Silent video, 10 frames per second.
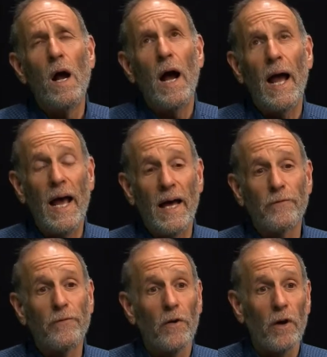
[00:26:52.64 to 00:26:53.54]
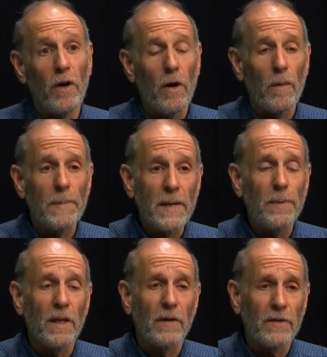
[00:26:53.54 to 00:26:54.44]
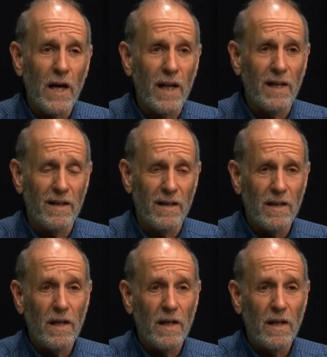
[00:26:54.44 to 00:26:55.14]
And for people of color,